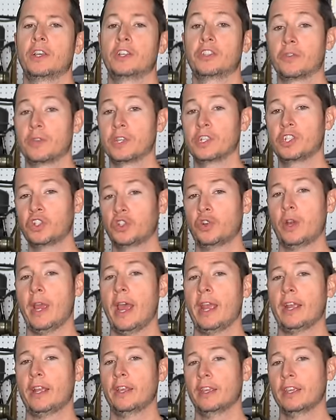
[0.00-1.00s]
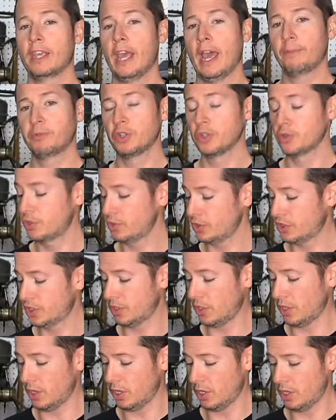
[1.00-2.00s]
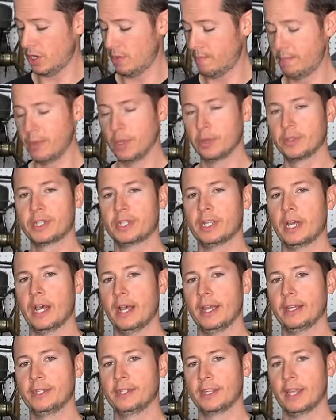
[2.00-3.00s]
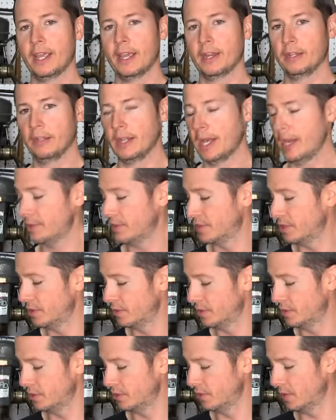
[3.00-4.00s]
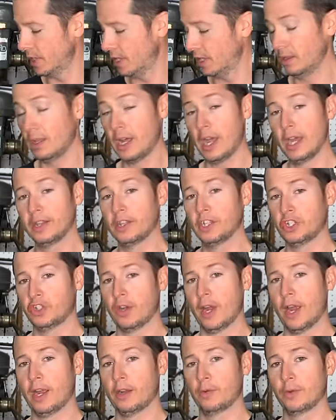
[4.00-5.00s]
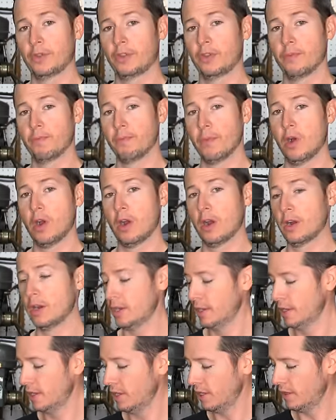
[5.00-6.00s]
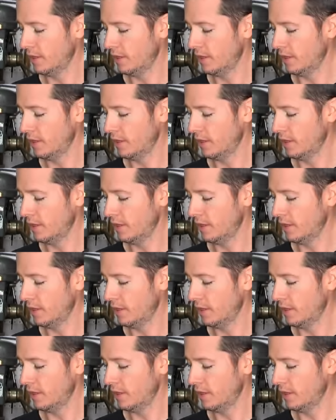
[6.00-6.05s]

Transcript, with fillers: So this track captures your saw on both sides and allows you to align the track with your mark